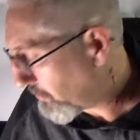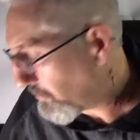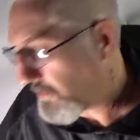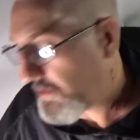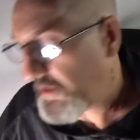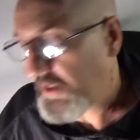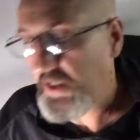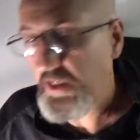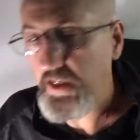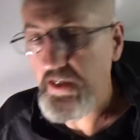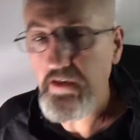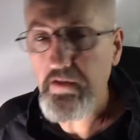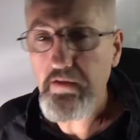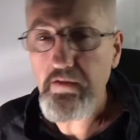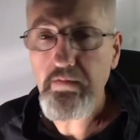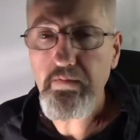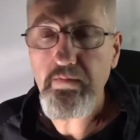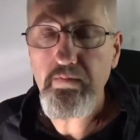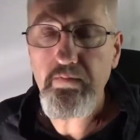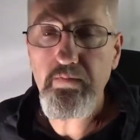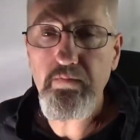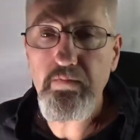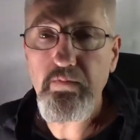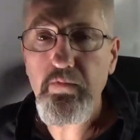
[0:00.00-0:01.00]
one here,
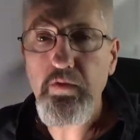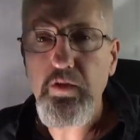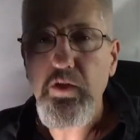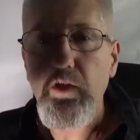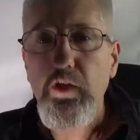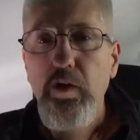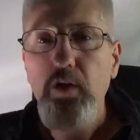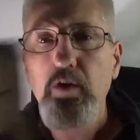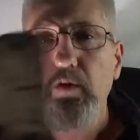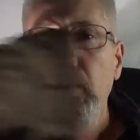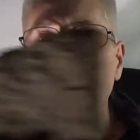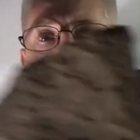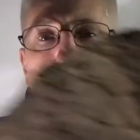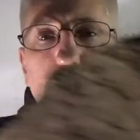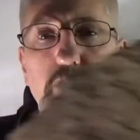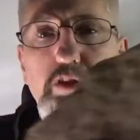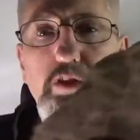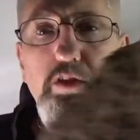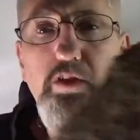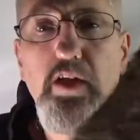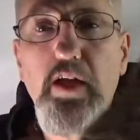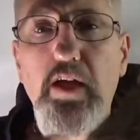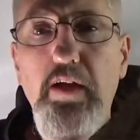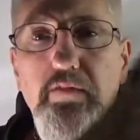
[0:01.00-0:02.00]
which is
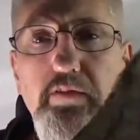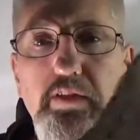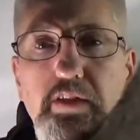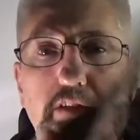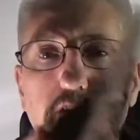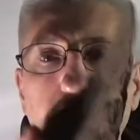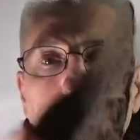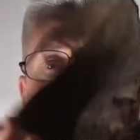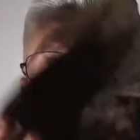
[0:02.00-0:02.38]
obviously